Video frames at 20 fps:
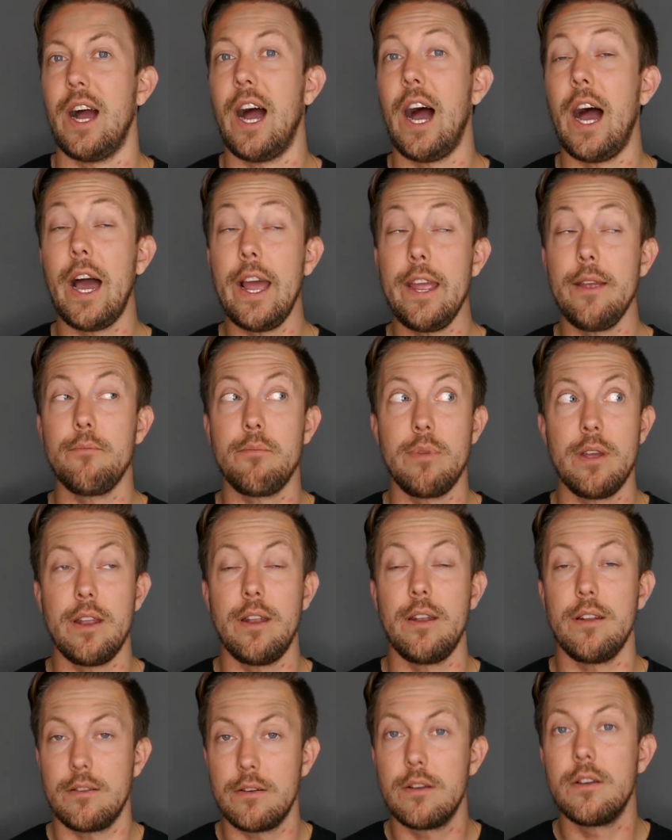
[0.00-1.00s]
I've
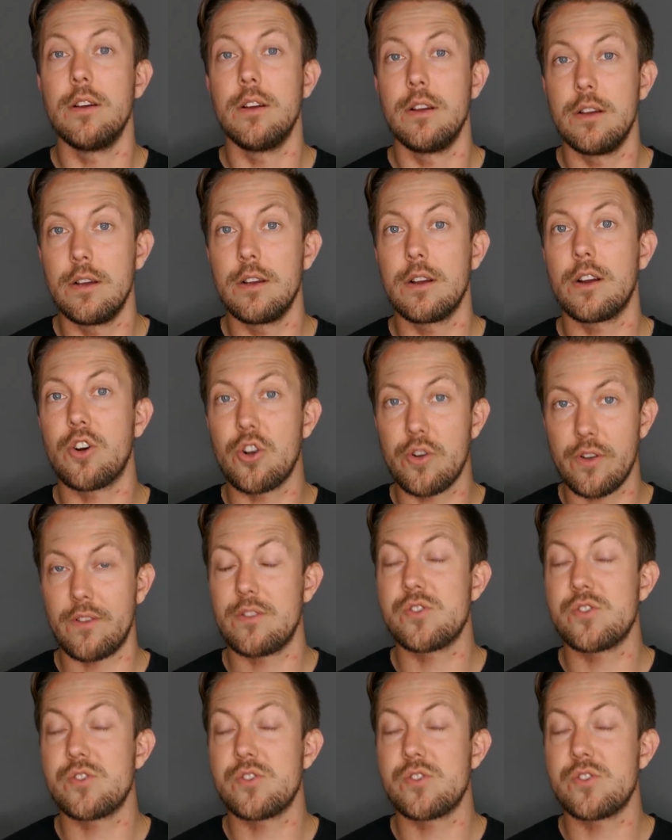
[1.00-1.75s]
been co-